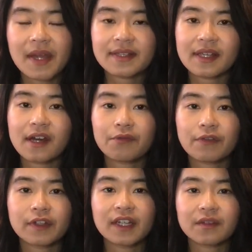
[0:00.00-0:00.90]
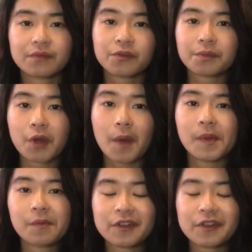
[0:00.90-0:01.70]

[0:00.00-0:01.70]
myself with another fruit problem,